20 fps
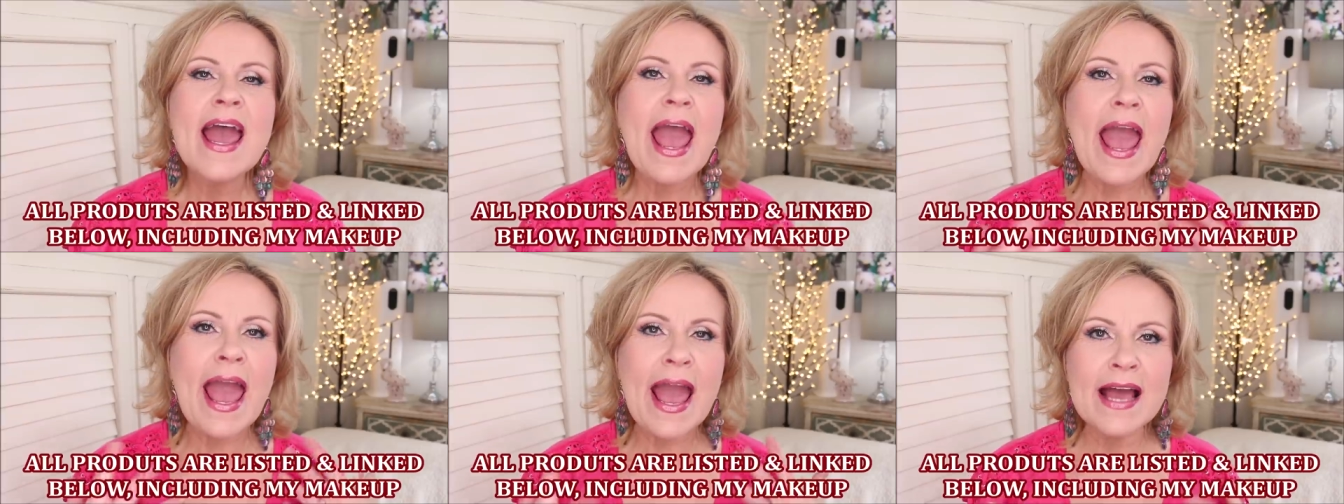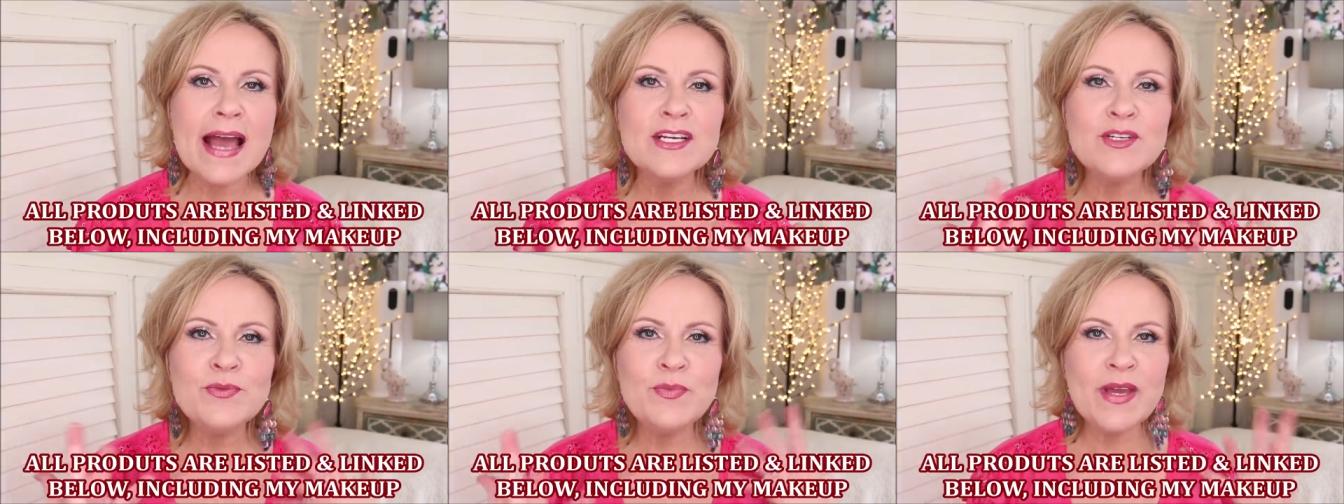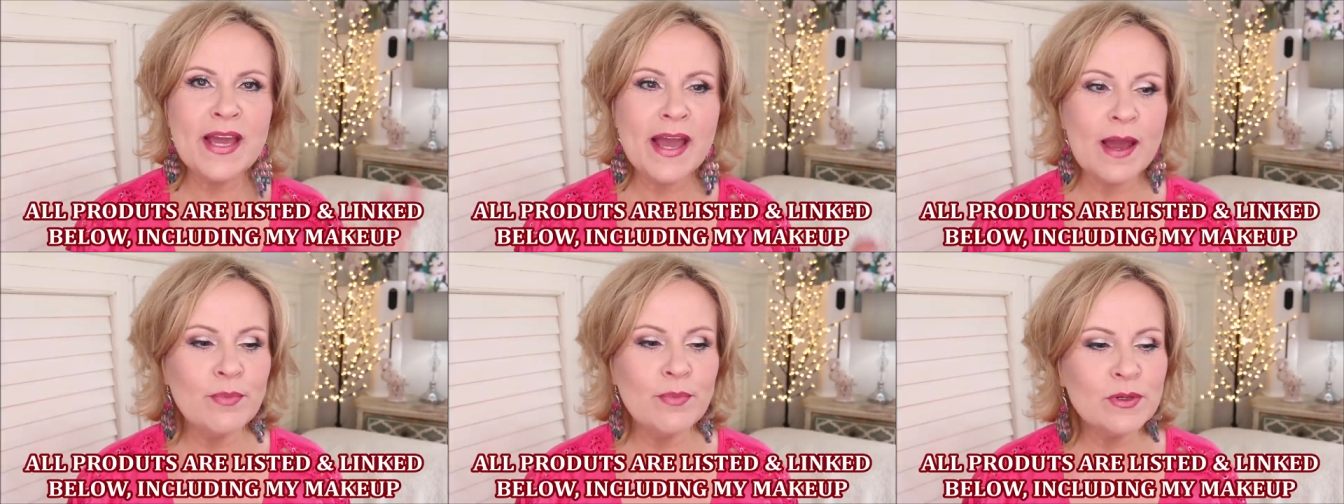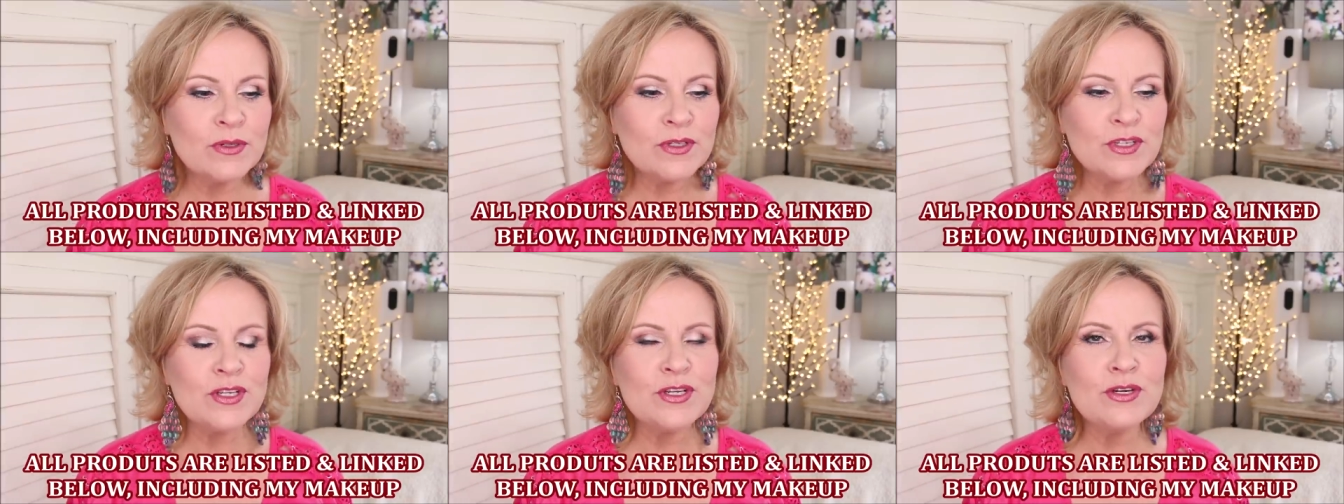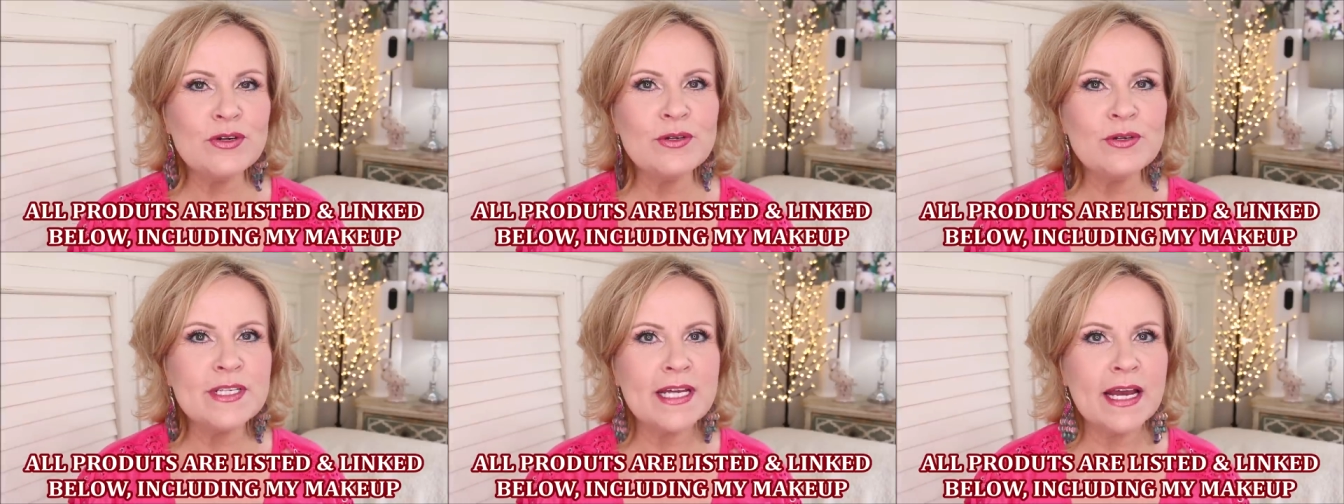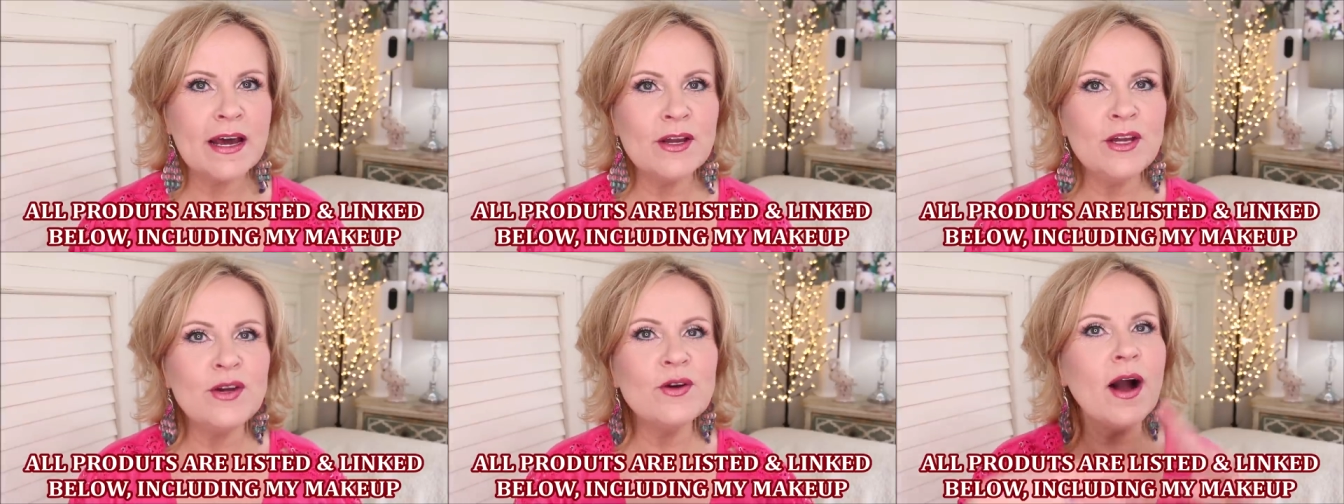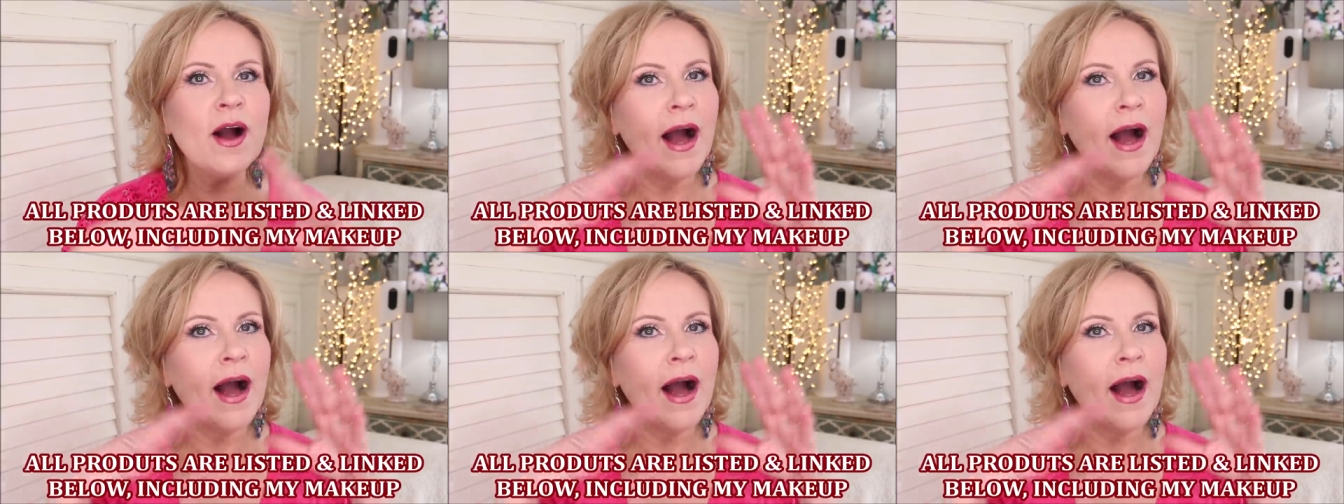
and be able to tell you,